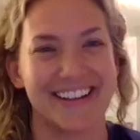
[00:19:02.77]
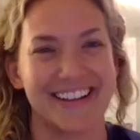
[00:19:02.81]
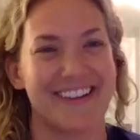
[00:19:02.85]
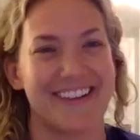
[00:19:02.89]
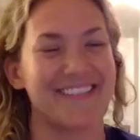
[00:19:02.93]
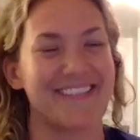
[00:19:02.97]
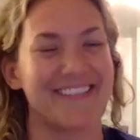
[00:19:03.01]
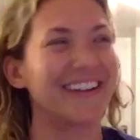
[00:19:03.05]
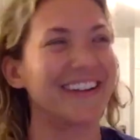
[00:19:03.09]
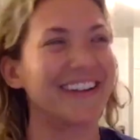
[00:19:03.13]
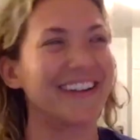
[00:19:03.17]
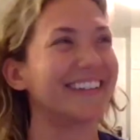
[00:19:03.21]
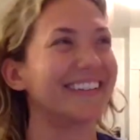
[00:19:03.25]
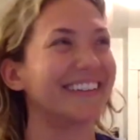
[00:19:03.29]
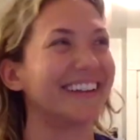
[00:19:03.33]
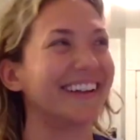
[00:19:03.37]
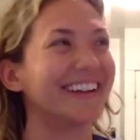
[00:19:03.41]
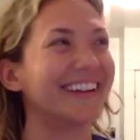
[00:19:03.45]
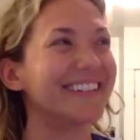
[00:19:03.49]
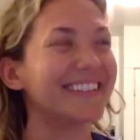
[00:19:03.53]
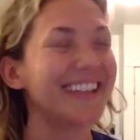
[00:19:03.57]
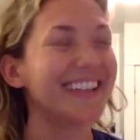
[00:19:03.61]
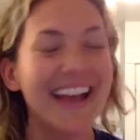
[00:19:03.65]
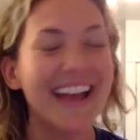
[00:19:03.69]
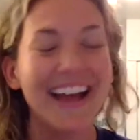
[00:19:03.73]
I run into
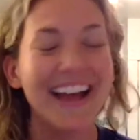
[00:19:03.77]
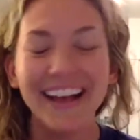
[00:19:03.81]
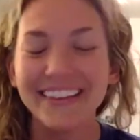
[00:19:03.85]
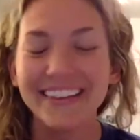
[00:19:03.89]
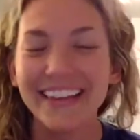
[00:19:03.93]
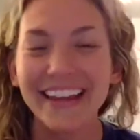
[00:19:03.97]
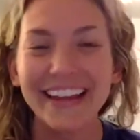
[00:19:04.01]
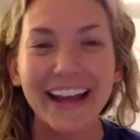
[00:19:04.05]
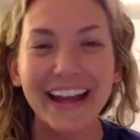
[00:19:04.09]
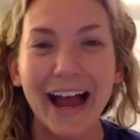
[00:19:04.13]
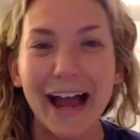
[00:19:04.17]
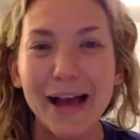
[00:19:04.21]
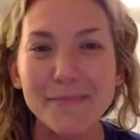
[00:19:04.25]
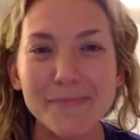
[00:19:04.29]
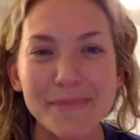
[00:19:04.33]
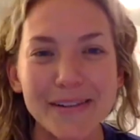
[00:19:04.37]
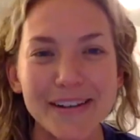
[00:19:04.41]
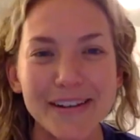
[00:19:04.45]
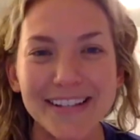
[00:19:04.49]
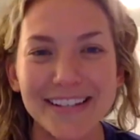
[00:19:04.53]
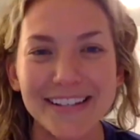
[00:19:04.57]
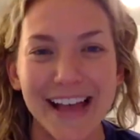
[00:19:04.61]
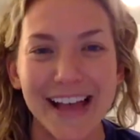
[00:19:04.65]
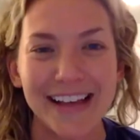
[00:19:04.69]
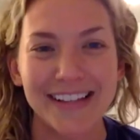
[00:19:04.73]
things. Like, I'm a
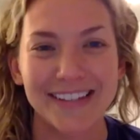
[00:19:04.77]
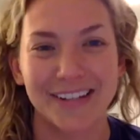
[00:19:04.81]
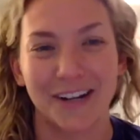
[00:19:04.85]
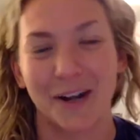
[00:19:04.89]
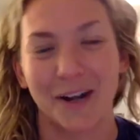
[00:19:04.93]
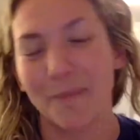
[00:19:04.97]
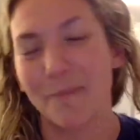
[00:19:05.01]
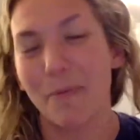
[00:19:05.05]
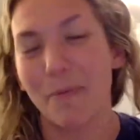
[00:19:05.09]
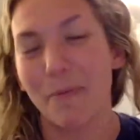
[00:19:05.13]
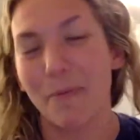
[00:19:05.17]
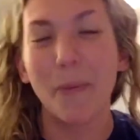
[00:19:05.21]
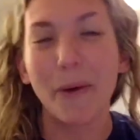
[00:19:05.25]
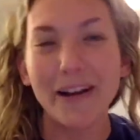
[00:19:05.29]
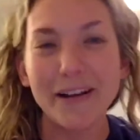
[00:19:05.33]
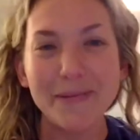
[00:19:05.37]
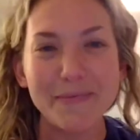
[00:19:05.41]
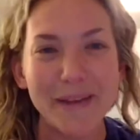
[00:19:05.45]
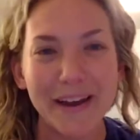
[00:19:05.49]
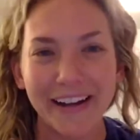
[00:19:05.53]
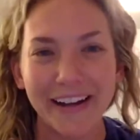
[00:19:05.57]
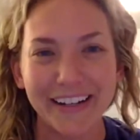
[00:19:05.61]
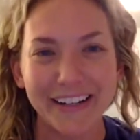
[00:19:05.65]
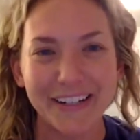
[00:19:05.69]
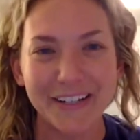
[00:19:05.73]
disaster. But what am
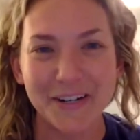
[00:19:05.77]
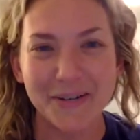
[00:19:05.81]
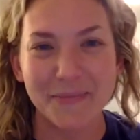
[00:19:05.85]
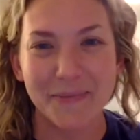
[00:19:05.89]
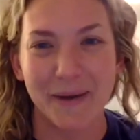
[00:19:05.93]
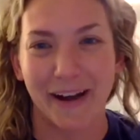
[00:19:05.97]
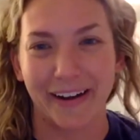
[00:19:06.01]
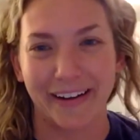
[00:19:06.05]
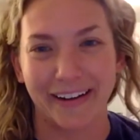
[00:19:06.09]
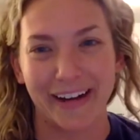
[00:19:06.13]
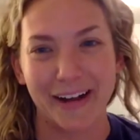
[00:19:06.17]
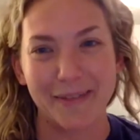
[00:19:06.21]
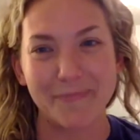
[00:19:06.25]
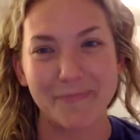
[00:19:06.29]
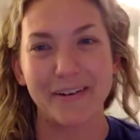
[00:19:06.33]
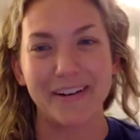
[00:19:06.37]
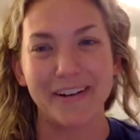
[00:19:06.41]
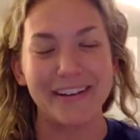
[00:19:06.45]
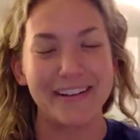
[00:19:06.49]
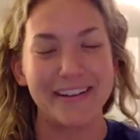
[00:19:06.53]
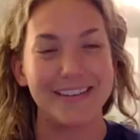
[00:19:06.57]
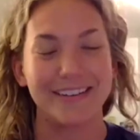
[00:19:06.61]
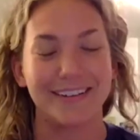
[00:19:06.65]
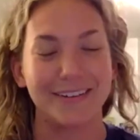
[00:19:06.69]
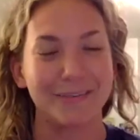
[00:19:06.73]
I going to do about it? I'm going to
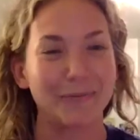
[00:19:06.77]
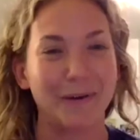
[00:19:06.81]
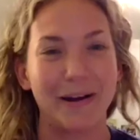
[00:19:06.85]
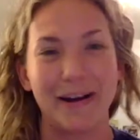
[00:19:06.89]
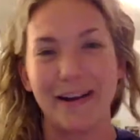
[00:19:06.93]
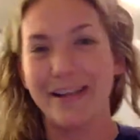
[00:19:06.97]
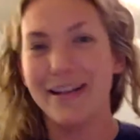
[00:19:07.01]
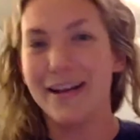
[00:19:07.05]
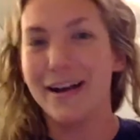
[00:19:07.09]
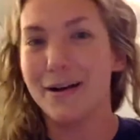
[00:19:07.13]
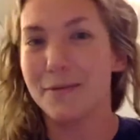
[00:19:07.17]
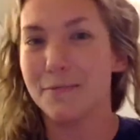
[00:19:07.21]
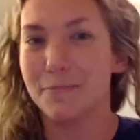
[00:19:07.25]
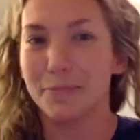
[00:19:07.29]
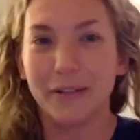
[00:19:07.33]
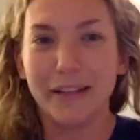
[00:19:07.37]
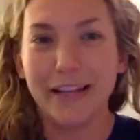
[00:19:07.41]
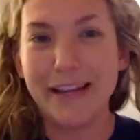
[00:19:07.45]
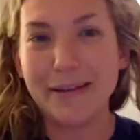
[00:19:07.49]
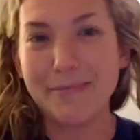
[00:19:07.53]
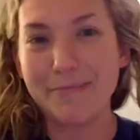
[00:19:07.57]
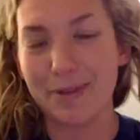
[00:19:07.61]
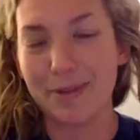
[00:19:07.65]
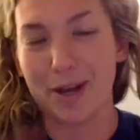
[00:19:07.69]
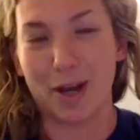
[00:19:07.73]
either
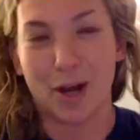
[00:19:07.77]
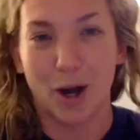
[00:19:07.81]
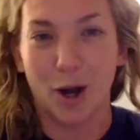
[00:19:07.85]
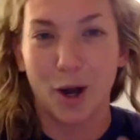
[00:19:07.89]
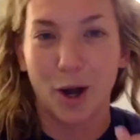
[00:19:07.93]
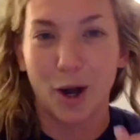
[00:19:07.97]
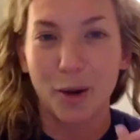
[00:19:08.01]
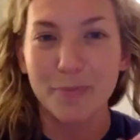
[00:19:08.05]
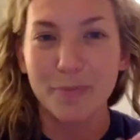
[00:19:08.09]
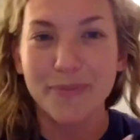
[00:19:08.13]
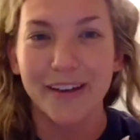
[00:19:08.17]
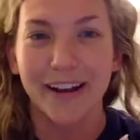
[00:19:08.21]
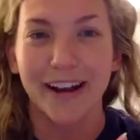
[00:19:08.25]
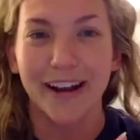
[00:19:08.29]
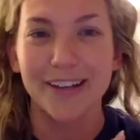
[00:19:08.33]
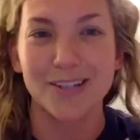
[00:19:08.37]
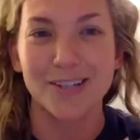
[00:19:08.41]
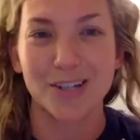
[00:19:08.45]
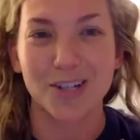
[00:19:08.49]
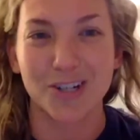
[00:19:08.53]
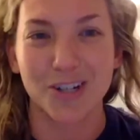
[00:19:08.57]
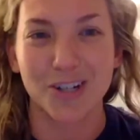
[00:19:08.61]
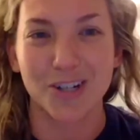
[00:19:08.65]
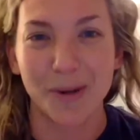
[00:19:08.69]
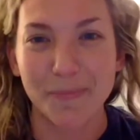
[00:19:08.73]
blame the curb that I
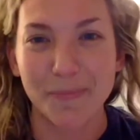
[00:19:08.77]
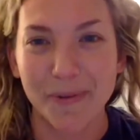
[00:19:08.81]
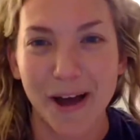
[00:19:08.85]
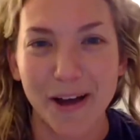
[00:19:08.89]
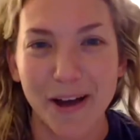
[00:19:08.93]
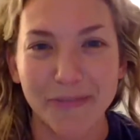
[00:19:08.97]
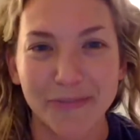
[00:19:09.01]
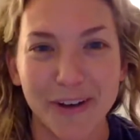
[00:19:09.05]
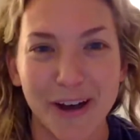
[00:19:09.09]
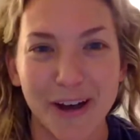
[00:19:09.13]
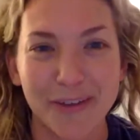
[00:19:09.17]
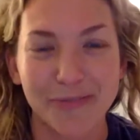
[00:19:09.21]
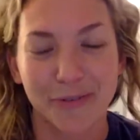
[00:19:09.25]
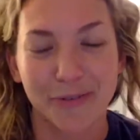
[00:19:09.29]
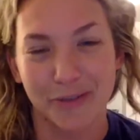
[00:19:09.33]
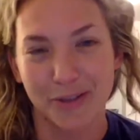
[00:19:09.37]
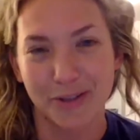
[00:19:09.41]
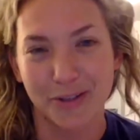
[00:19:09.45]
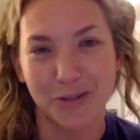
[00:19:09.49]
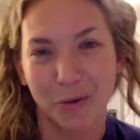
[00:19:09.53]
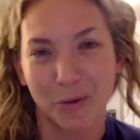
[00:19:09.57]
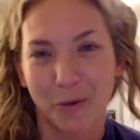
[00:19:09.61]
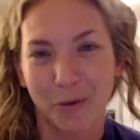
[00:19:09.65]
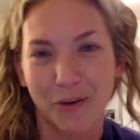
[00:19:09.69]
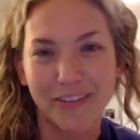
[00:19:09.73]
just tripped off of or the
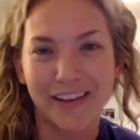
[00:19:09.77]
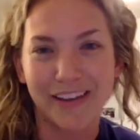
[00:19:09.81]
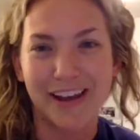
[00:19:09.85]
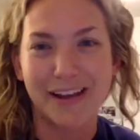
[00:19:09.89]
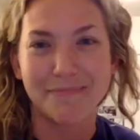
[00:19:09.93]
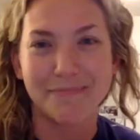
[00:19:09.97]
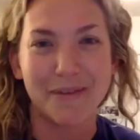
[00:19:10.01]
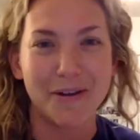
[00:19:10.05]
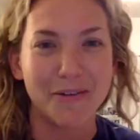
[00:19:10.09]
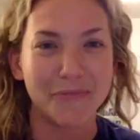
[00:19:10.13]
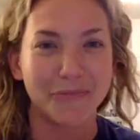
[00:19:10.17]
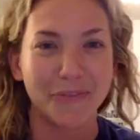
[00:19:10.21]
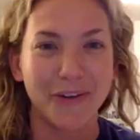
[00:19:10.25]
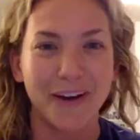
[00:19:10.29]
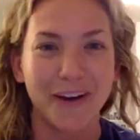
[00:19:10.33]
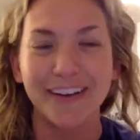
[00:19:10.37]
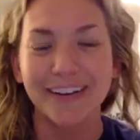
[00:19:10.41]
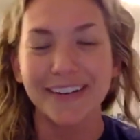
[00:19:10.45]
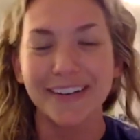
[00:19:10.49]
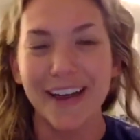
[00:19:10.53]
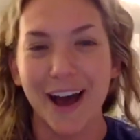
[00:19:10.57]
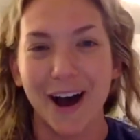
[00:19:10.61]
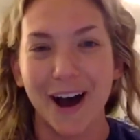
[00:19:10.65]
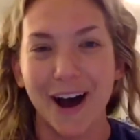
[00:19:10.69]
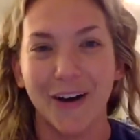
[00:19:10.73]
door that hit my foot?
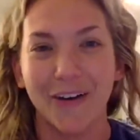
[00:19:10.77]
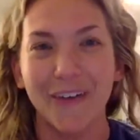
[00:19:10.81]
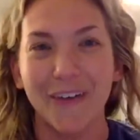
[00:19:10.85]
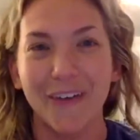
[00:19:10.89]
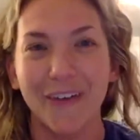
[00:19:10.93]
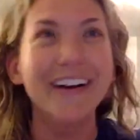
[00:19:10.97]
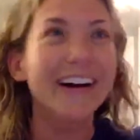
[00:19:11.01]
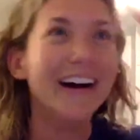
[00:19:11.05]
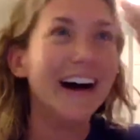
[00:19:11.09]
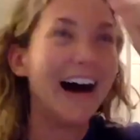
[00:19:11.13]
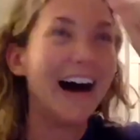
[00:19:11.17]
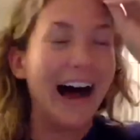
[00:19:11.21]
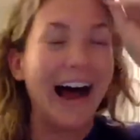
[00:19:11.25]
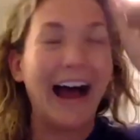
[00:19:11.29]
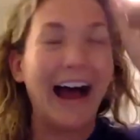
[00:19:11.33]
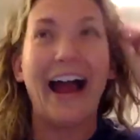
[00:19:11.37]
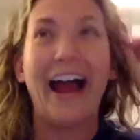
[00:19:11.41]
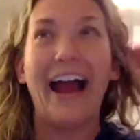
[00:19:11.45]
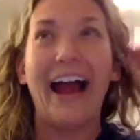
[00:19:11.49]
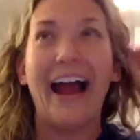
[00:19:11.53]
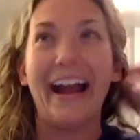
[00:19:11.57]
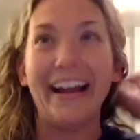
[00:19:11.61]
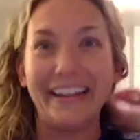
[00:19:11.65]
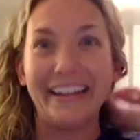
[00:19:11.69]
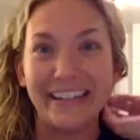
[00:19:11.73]
No,
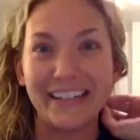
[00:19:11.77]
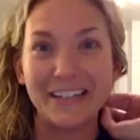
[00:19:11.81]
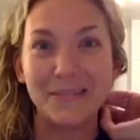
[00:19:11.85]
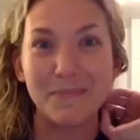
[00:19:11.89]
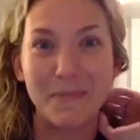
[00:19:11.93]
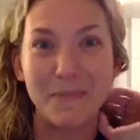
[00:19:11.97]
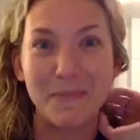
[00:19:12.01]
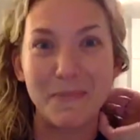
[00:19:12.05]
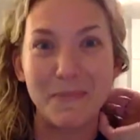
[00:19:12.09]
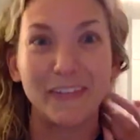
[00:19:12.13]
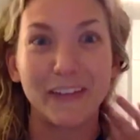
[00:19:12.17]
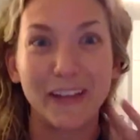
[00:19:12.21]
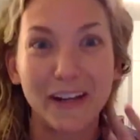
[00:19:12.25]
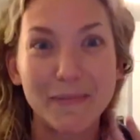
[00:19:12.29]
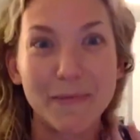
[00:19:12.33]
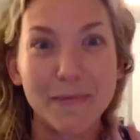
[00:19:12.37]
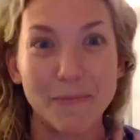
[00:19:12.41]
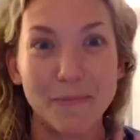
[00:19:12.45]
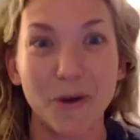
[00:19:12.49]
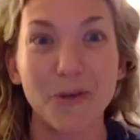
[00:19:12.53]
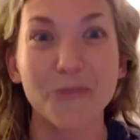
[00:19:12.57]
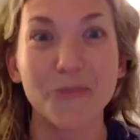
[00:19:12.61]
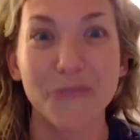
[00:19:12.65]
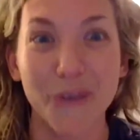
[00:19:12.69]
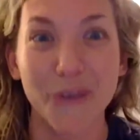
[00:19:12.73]
I need to be a little bit
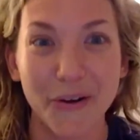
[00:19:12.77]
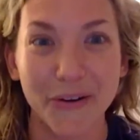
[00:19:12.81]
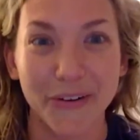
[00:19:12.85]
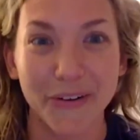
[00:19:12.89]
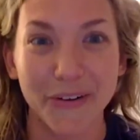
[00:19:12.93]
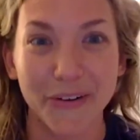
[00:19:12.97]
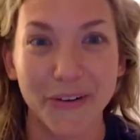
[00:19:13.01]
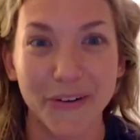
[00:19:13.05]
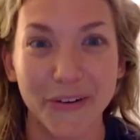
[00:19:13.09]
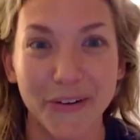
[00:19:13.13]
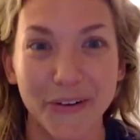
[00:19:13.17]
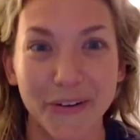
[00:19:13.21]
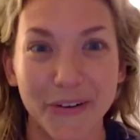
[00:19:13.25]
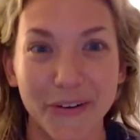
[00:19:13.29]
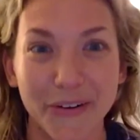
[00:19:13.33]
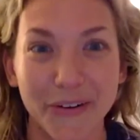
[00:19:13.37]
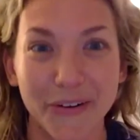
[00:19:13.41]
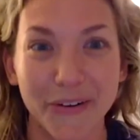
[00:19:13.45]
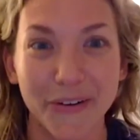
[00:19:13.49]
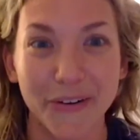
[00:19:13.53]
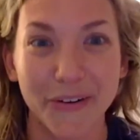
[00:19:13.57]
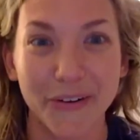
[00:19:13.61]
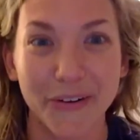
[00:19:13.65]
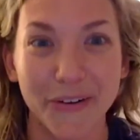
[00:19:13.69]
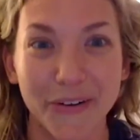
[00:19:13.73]
more focused,
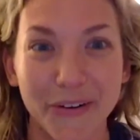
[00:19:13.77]
right?